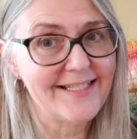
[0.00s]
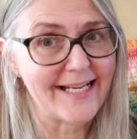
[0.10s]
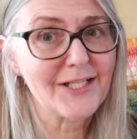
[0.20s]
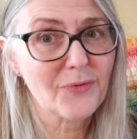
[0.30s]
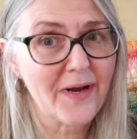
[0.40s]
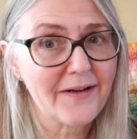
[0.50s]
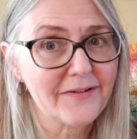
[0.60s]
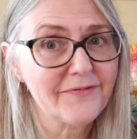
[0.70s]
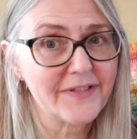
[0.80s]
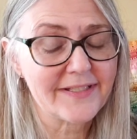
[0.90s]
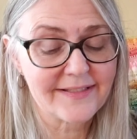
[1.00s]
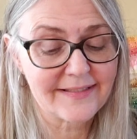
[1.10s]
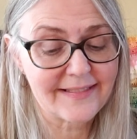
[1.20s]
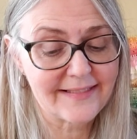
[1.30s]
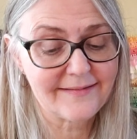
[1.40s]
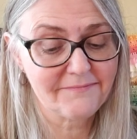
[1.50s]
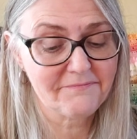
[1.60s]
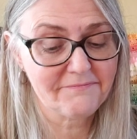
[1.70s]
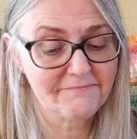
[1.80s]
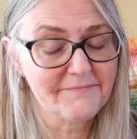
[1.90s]
day 12 is
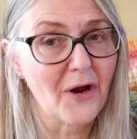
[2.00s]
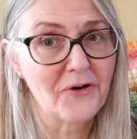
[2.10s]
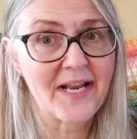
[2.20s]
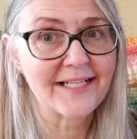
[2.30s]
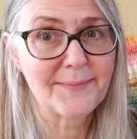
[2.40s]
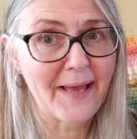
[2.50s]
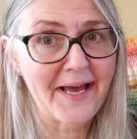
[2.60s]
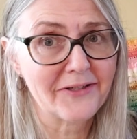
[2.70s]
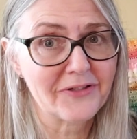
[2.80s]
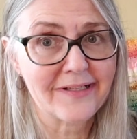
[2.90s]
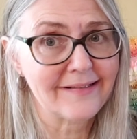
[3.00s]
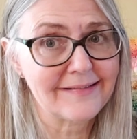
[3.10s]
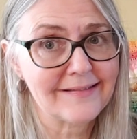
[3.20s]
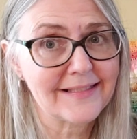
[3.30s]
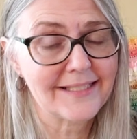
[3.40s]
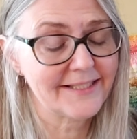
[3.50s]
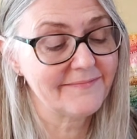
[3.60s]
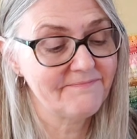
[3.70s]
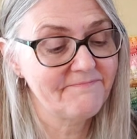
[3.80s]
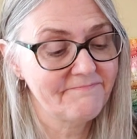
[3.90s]
our next pattern, and
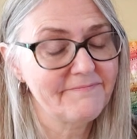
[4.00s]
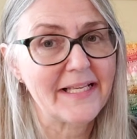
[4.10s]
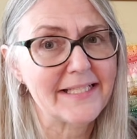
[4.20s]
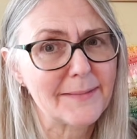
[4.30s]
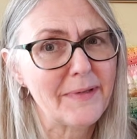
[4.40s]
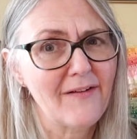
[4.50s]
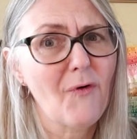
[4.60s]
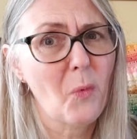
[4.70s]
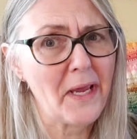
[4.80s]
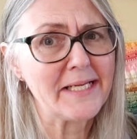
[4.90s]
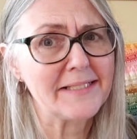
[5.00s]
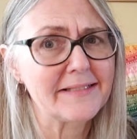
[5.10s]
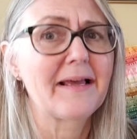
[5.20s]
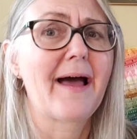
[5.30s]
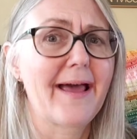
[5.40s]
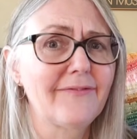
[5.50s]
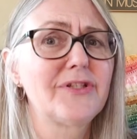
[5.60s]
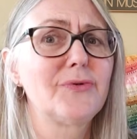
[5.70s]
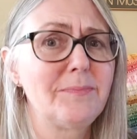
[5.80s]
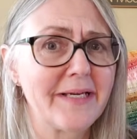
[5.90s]
it's a bit of a weight, I
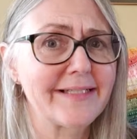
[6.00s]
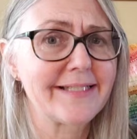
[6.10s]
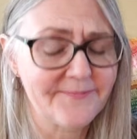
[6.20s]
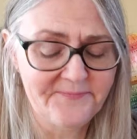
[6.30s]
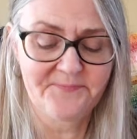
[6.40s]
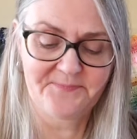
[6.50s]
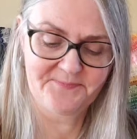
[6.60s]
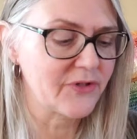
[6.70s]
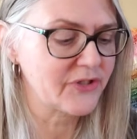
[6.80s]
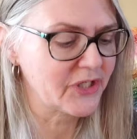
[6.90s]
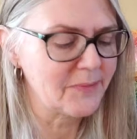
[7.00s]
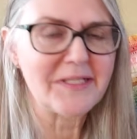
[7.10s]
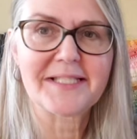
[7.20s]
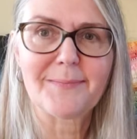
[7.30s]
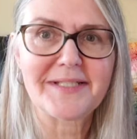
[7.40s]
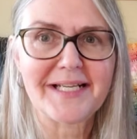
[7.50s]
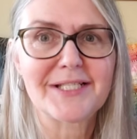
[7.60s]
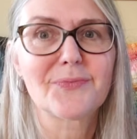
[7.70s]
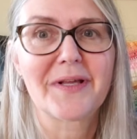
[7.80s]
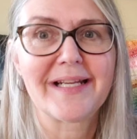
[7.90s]
have to admit. So there's going to be some
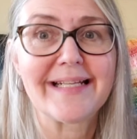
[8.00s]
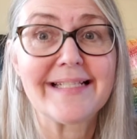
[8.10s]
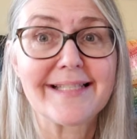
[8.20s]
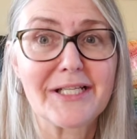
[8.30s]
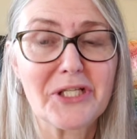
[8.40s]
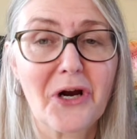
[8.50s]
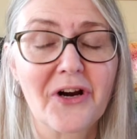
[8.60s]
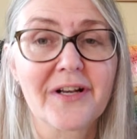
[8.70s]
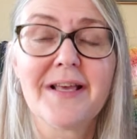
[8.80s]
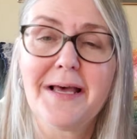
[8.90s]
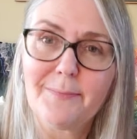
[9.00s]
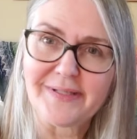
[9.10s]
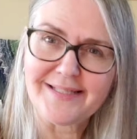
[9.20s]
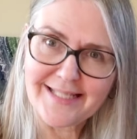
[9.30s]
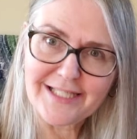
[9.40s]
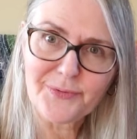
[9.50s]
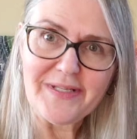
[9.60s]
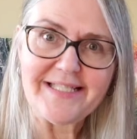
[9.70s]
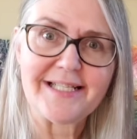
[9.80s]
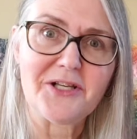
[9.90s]
days when it isn't yarn. But since
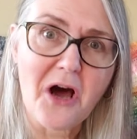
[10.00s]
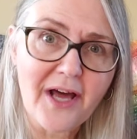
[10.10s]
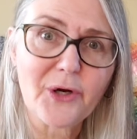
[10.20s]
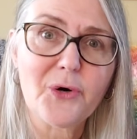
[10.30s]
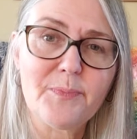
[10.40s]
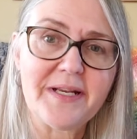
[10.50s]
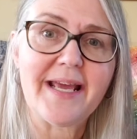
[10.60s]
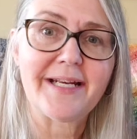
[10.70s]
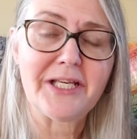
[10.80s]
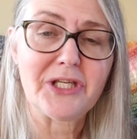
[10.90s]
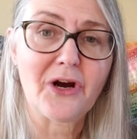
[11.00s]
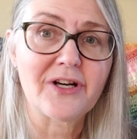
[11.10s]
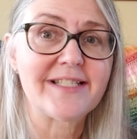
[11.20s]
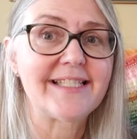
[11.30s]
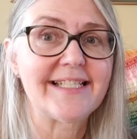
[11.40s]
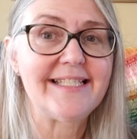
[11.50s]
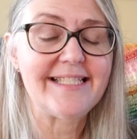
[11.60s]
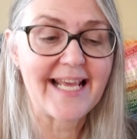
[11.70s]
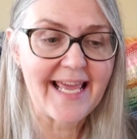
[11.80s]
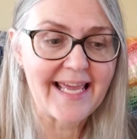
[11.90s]
we did not open any yarn
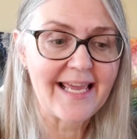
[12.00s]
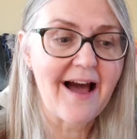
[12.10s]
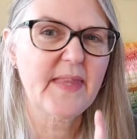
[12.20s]
today,